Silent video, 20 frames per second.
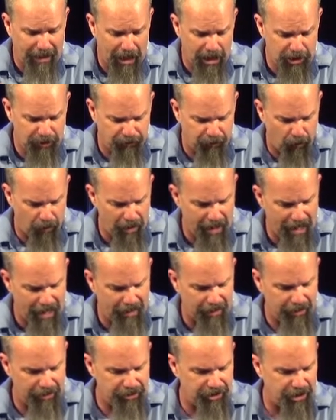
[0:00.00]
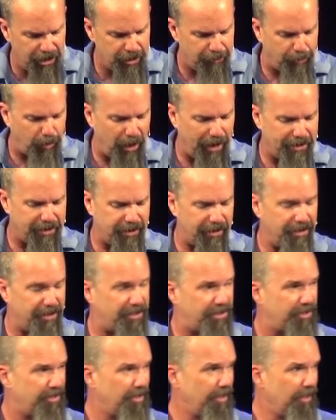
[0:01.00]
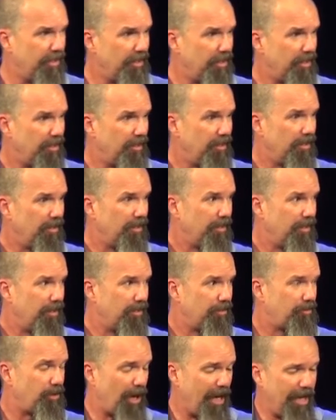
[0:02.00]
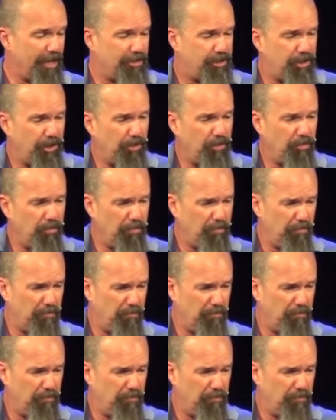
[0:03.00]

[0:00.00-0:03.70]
God's foreknowledge and his presence, trying to